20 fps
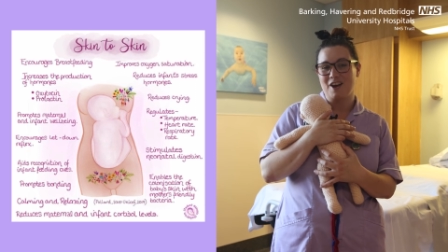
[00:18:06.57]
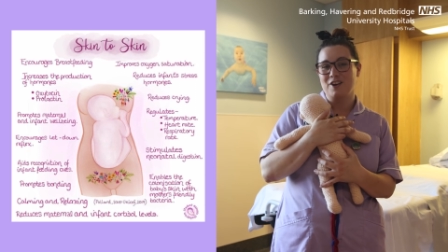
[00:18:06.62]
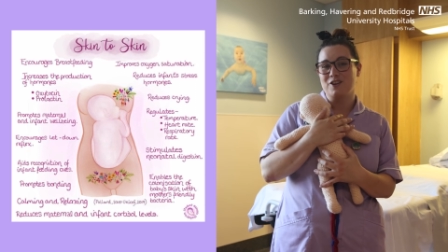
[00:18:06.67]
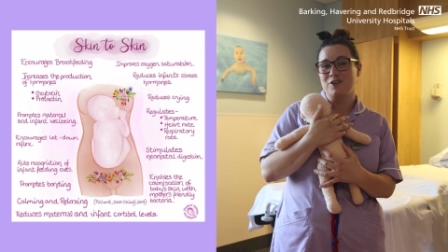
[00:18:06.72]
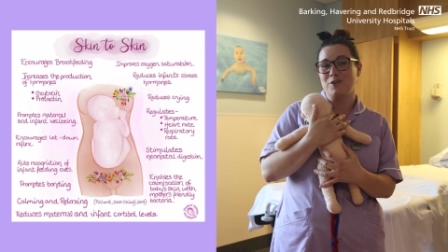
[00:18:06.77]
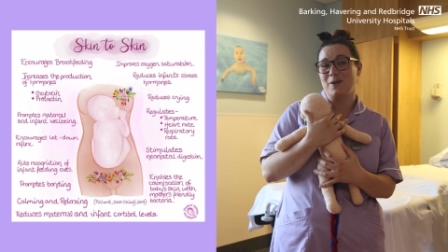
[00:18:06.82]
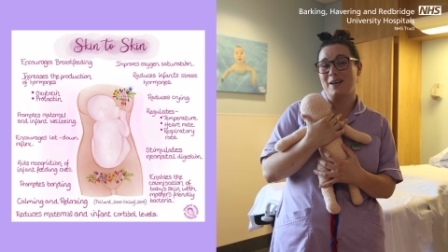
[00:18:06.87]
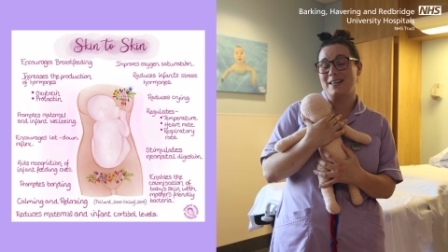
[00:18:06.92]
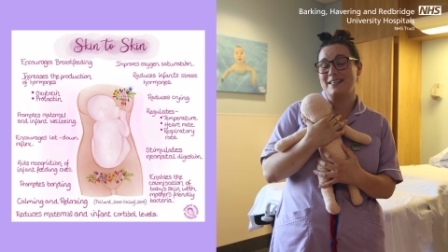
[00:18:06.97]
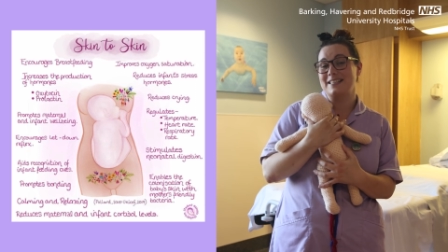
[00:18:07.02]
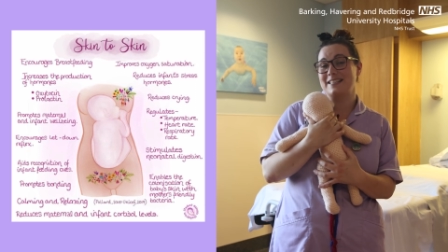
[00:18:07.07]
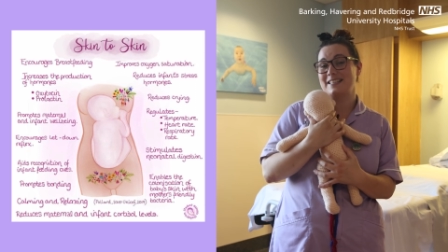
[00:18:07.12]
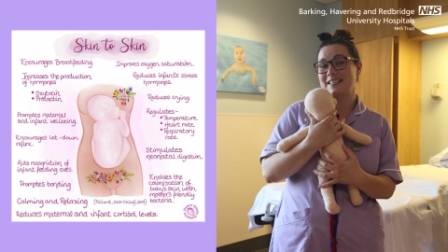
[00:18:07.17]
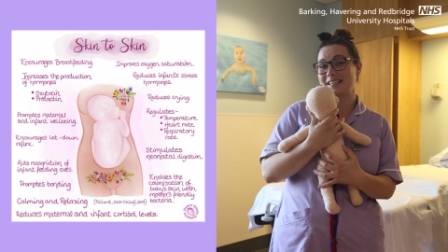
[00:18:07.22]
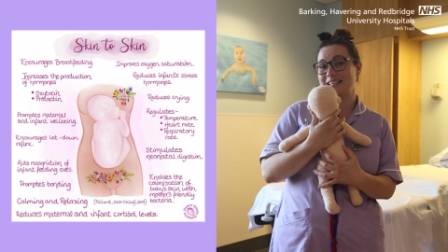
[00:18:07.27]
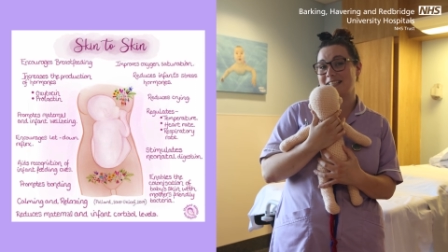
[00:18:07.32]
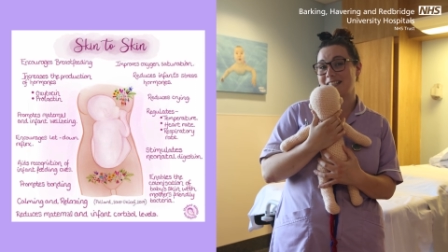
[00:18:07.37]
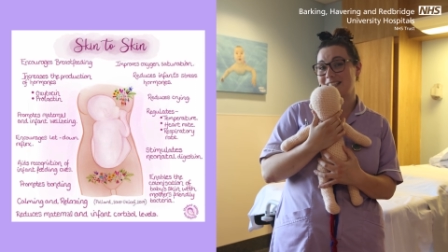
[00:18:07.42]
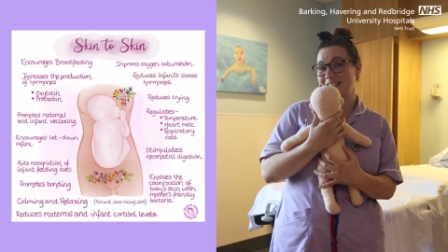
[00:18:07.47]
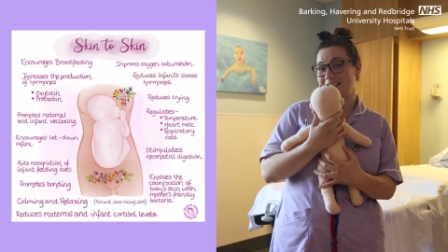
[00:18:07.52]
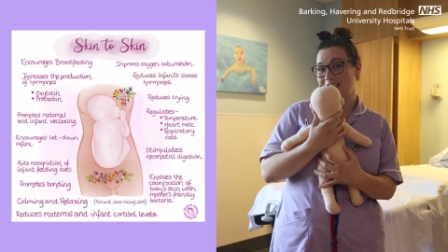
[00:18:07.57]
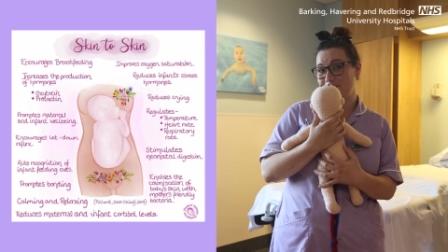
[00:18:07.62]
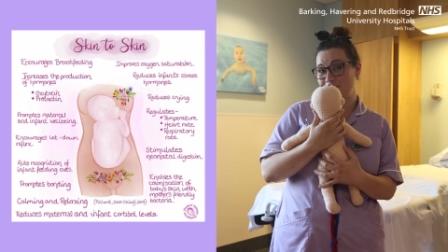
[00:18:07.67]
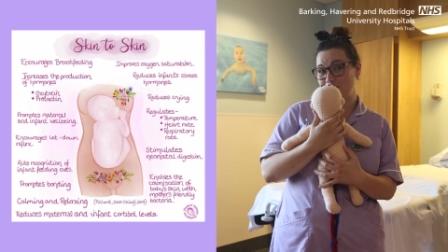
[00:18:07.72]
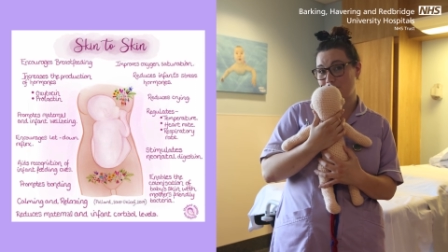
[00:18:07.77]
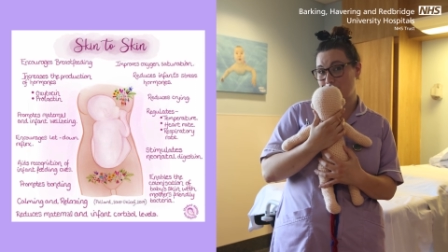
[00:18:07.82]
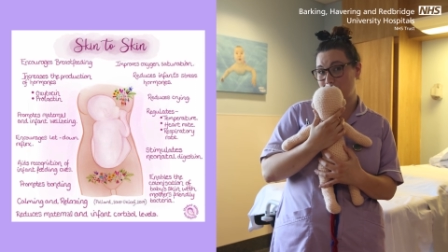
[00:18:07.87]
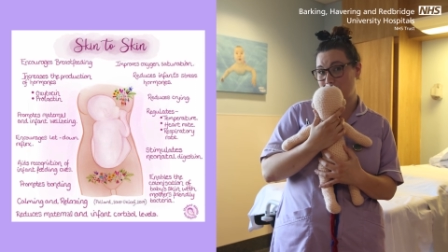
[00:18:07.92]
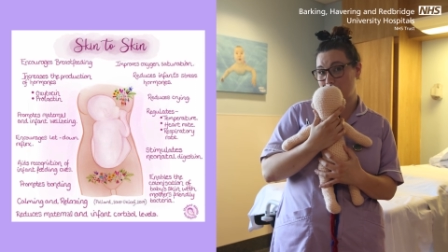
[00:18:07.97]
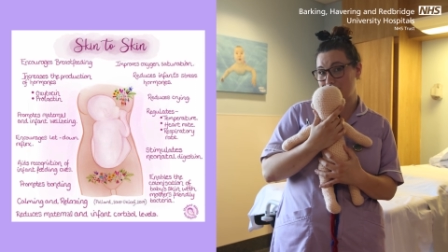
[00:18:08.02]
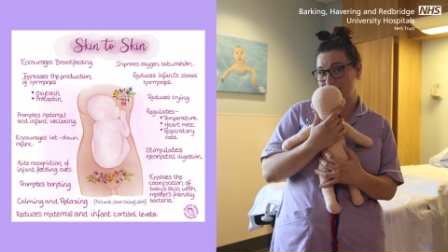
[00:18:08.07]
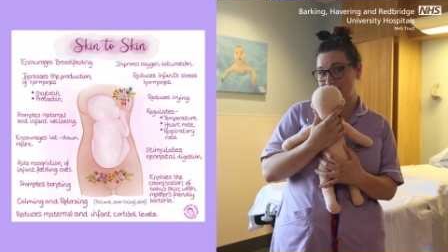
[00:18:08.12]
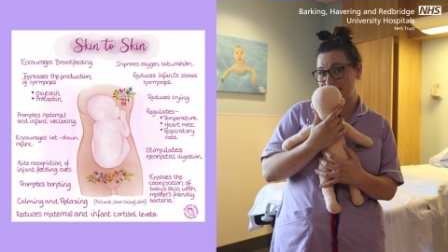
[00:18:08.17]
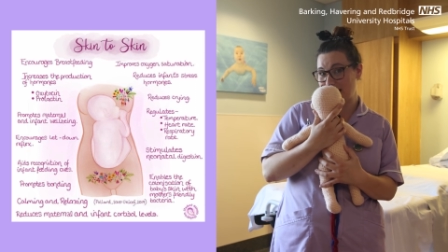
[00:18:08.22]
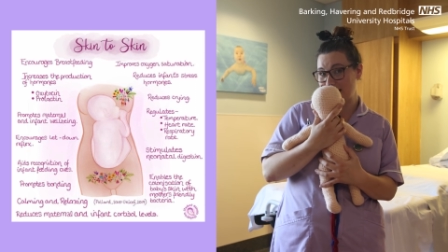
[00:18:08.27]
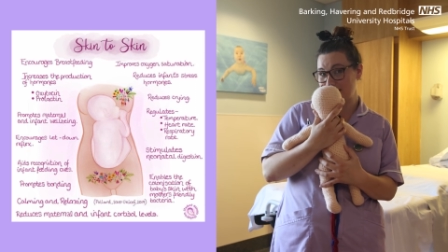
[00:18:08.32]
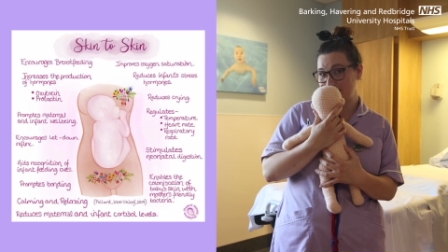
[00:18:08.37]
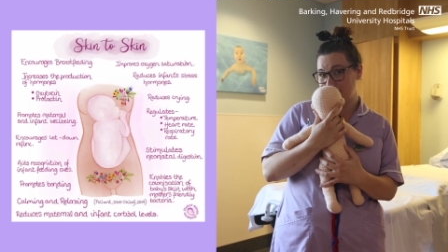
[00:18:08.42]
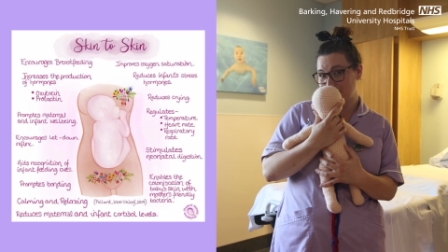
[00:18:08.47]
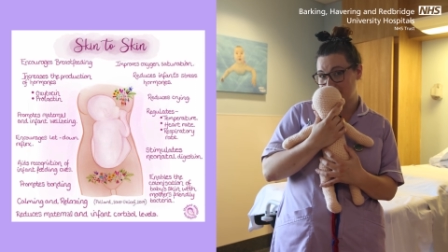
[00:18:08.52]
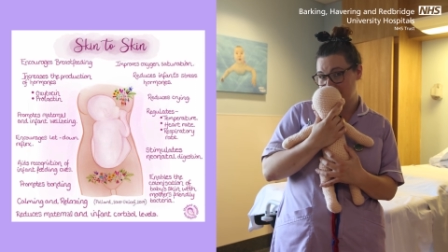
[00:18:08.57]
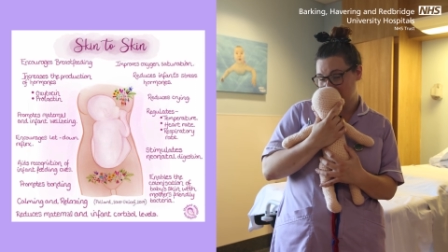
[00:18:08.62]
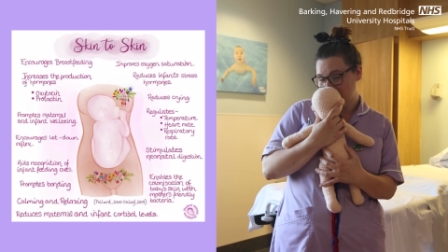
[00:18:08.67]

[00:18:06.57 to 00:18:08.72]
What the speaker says: You instantly sniff your baby's head,